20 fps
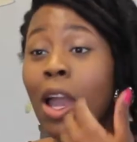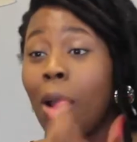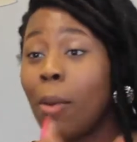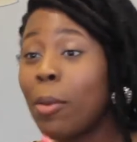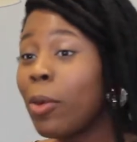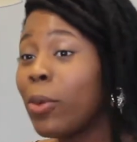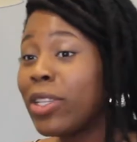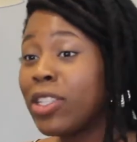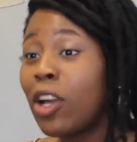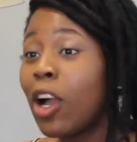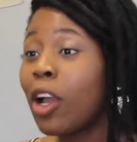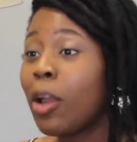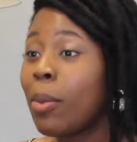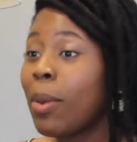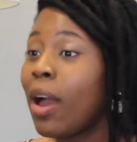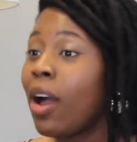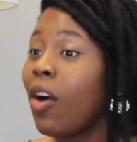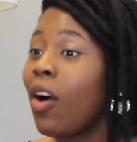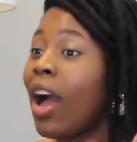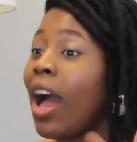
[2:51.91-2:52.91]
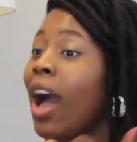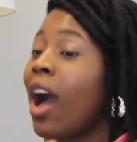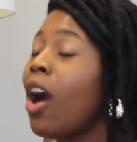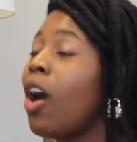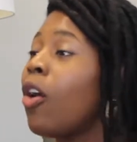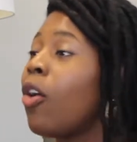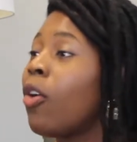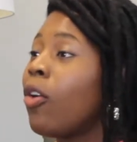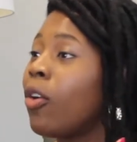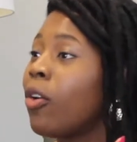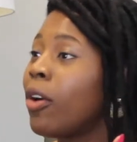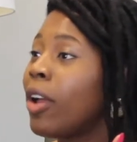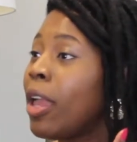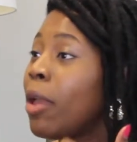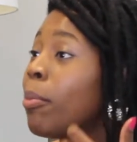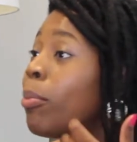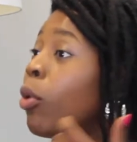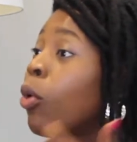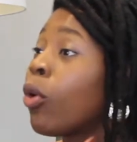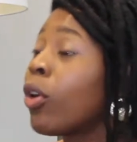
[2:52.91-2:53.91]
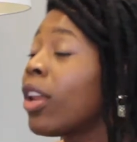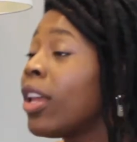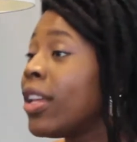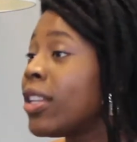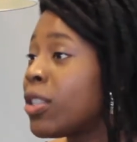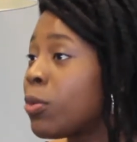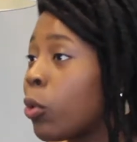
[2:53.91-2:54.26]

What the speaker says: we talk about how important